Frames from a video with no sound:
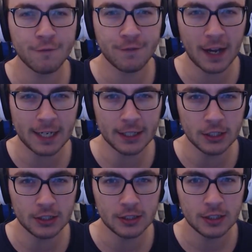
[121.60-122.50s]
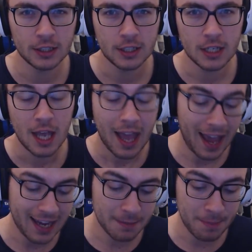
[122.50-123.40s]
final,
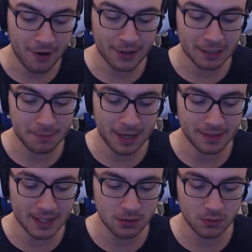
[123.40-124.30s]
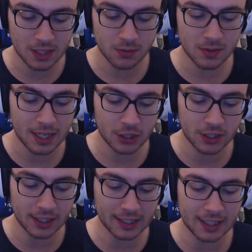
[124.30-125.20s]
and bearing in mind, this was
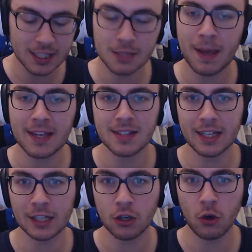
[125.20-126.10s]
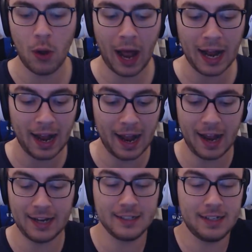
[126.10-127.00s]
actually against Spacely and Co.
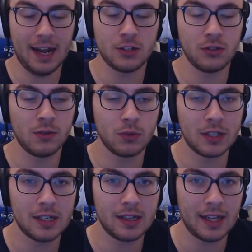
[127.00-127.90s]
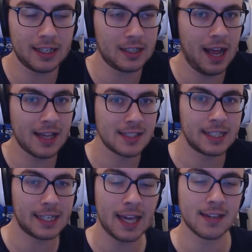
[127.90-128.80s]
I don't even want to hazard
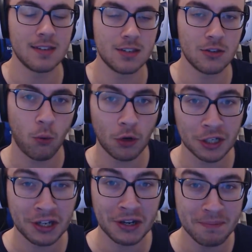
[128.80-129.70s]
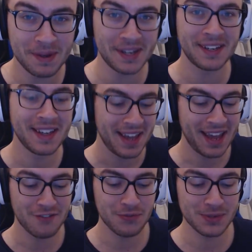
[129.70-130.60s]
a guess as to what it could have been
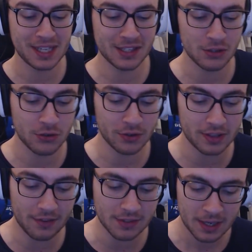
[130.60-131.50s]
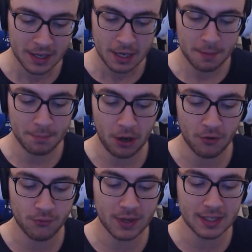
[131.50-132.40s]
if it was against 100 Thieves.
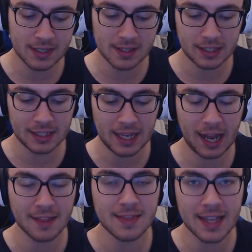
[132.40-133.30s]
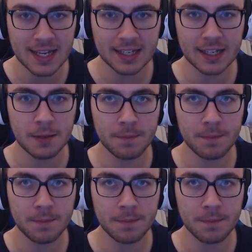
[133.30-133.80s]
But realistically, I think